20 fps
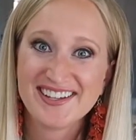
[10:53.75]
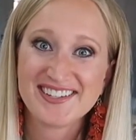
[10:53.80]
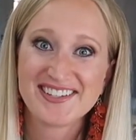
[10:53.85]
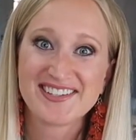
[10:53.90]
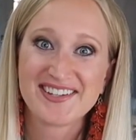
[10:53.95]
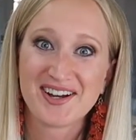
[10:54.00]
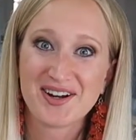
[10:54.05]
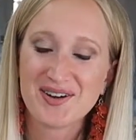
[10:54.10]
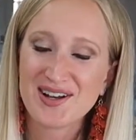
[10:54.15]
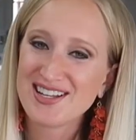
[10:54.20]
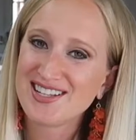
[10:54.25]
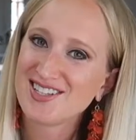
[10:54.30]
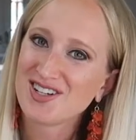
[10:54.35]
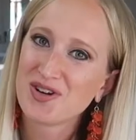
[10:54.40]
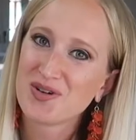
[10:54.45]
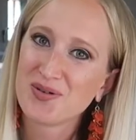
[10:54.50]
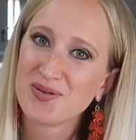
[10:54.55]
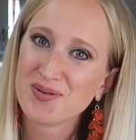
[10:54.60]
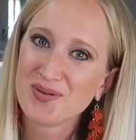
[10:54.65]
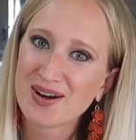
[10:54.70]
So it's a
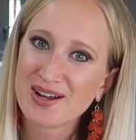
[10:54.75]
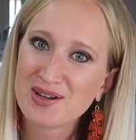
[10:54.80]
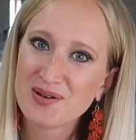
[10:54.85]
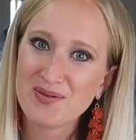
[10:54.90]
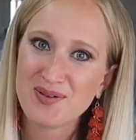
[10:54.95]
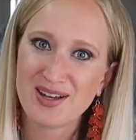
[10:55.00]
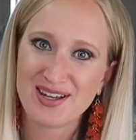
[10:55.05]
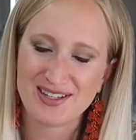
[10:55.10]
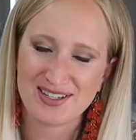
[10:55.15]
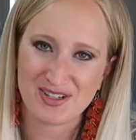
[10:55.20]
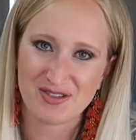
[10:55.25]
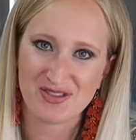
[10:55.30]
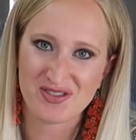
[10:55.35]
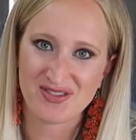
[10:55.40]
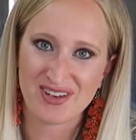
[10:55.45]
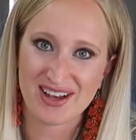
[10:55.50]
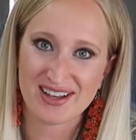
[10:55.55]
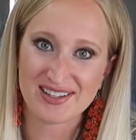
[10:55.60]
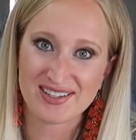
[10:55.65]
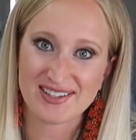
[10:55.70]
great way to
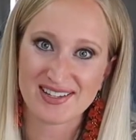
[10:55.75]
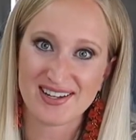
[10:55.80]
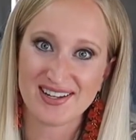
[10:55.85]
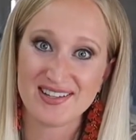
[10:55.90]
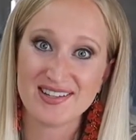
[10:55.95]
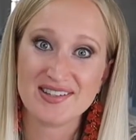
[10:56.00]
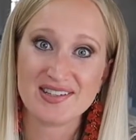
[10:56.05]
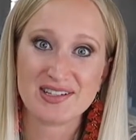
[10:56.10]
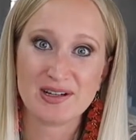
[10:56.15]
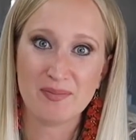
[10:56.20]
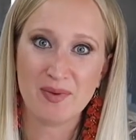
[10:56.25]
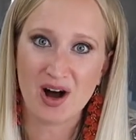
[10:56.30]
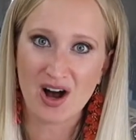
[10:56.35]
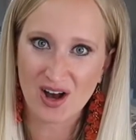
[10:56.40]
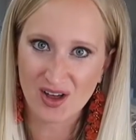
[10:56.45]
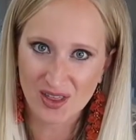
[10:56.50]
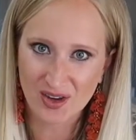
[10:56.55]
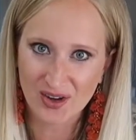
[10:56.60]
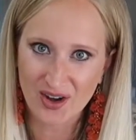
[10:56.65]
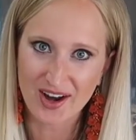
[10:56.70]
invest in some
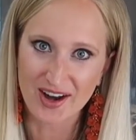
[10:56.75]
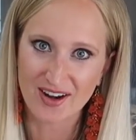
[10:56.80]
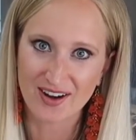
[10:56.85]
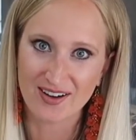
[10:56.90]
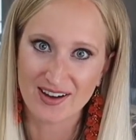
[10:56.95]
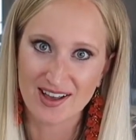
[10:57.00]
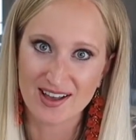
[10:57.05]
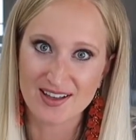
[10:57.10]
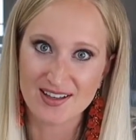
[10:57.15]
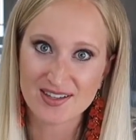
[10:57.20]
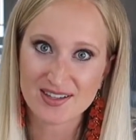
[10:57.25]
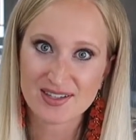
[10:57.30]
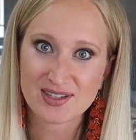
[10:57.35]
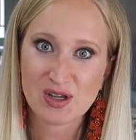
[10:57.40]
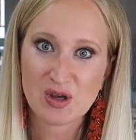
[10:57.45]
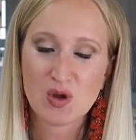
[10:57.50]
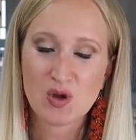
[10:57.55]
other areas,